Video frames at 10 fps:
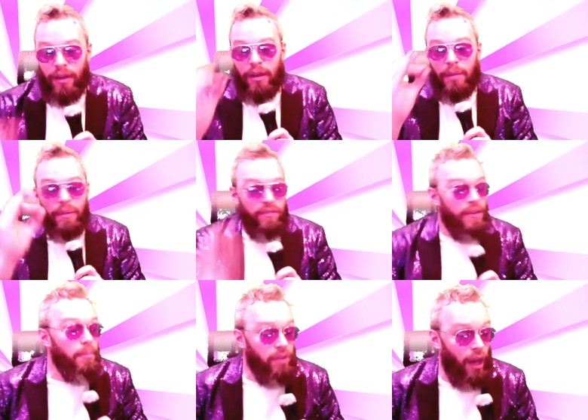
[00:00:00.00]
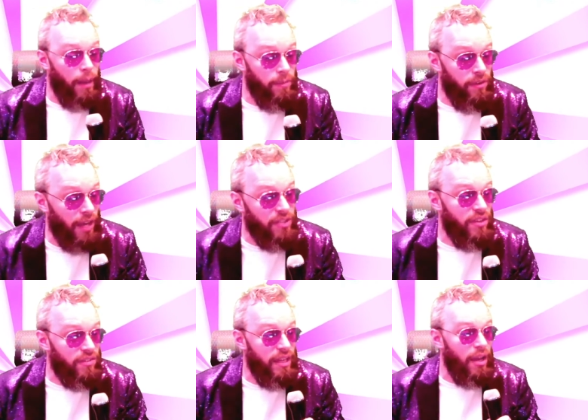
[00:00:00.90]
But sometimes I
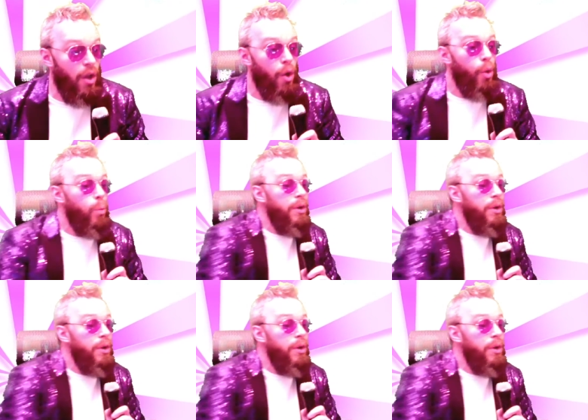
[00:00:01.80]
just think, wouldn't it